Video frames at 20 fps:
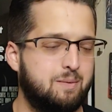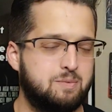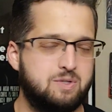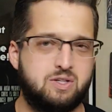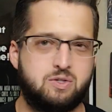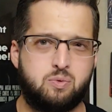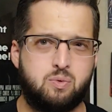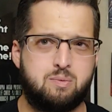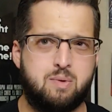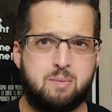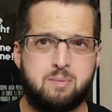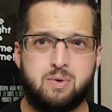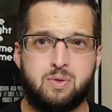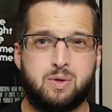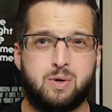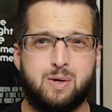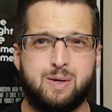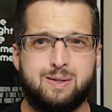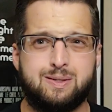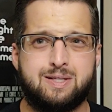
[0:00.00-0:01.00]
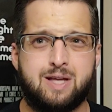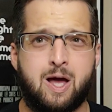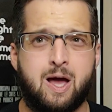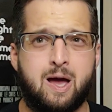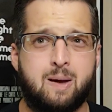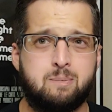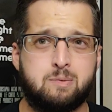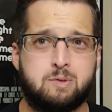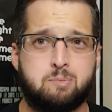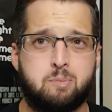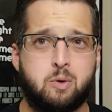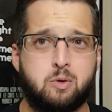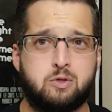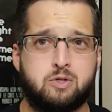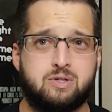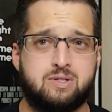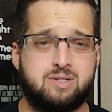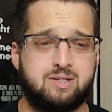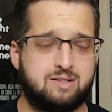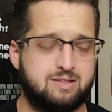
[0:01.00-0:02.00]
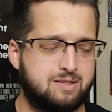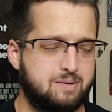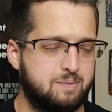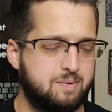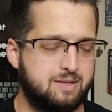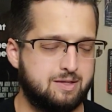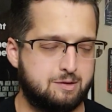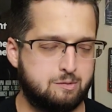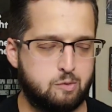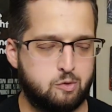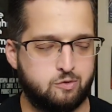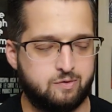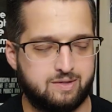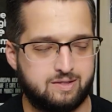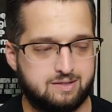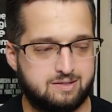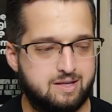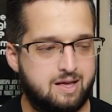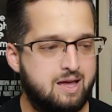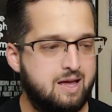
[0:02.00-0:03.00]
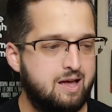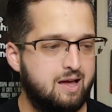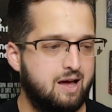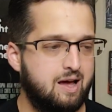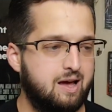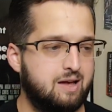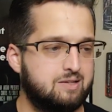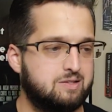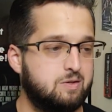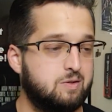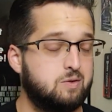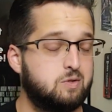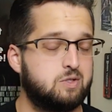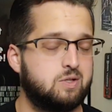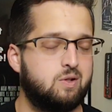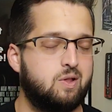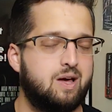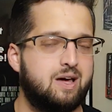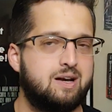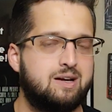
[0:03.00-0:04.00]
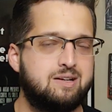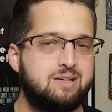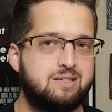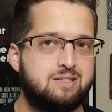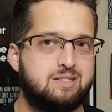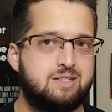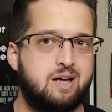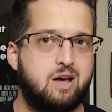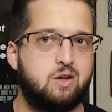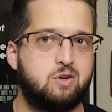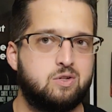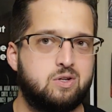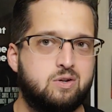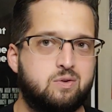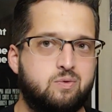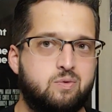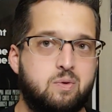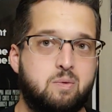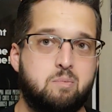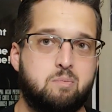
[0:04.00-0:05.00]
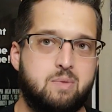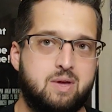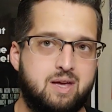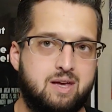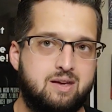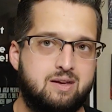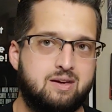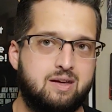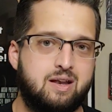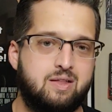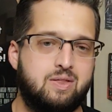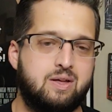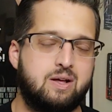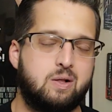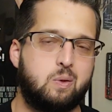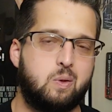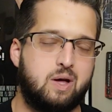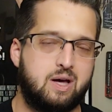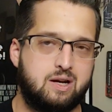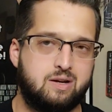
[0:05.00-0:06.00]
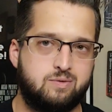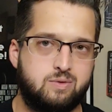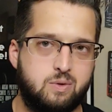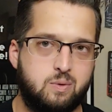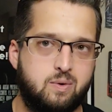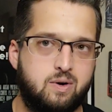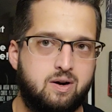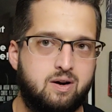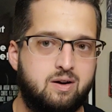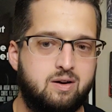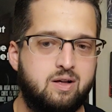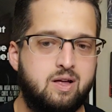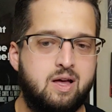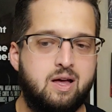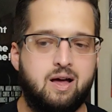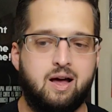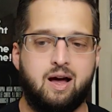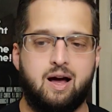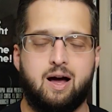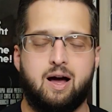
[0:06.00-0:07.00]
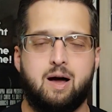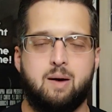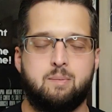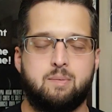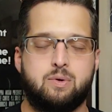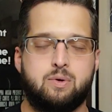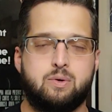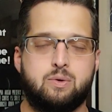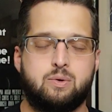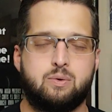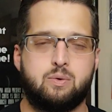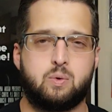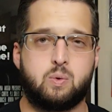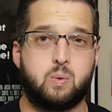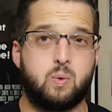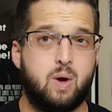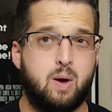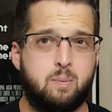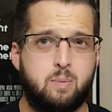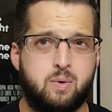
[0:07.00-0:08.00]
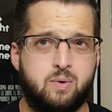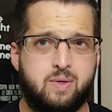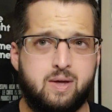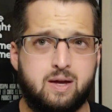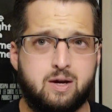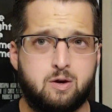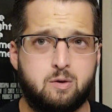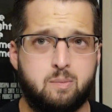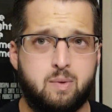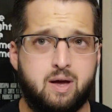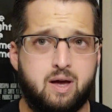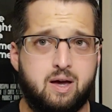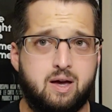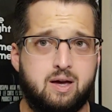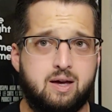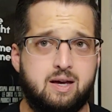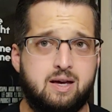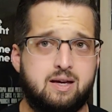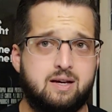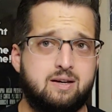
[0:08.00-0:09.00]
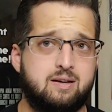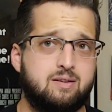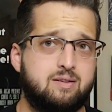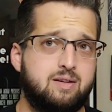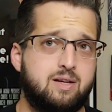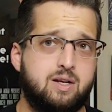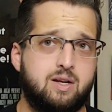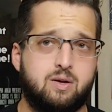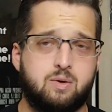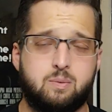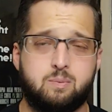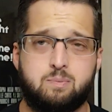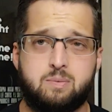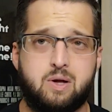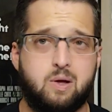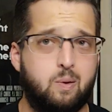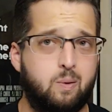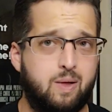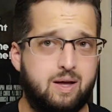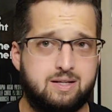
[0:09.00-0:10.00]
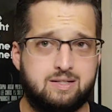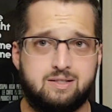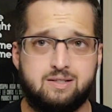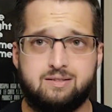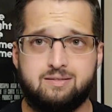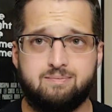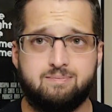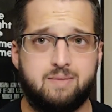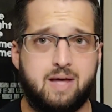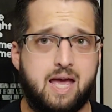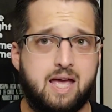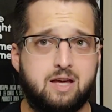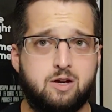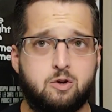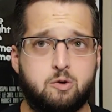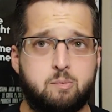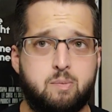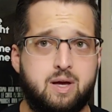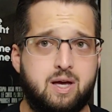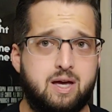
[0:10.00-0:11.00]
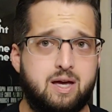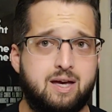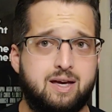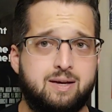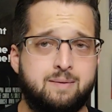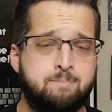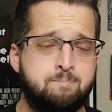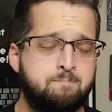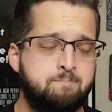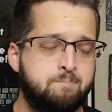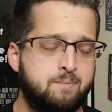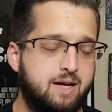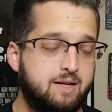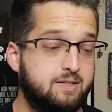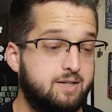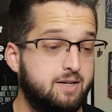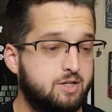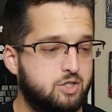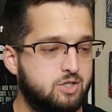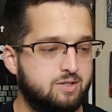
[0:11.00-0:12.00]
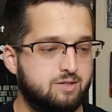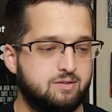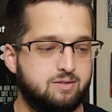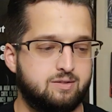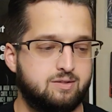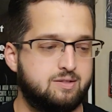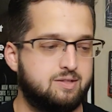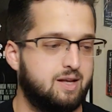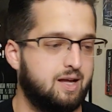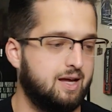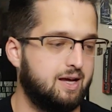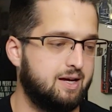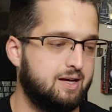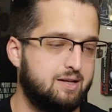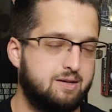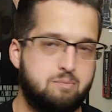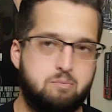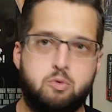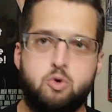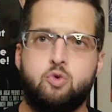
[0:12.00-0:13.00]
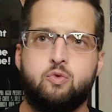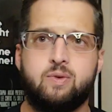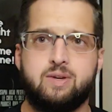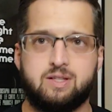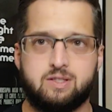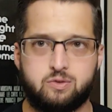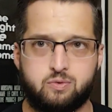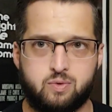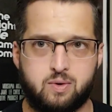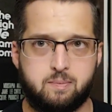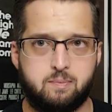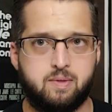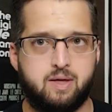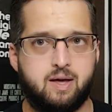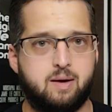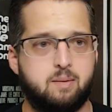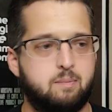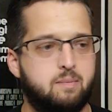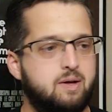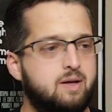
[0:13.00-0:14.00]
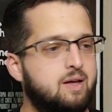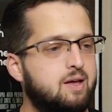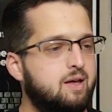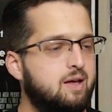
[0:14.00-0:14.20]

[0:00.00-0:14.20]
just remember the good times purchasing some of these movies. So there's a lot of nostalgic for me, and I think a lot of you all who grew up with Anchor Bay and, you know, collected Anchor Bay editions and movies from them.